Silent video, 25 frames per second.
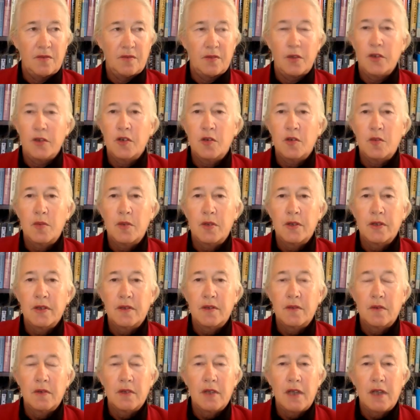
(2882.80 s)
vulnerable
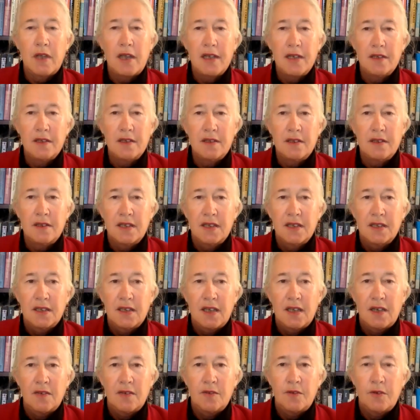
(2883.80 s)
and reliant
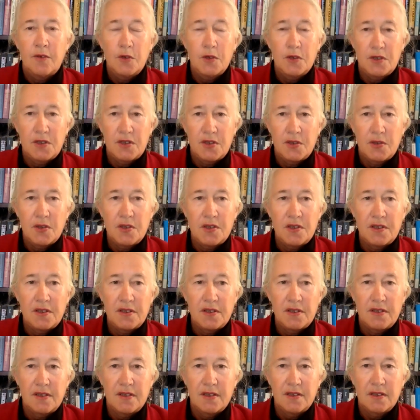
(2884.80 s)
on foreign
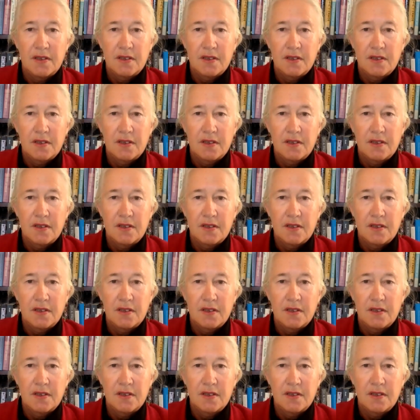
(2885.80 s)
sources.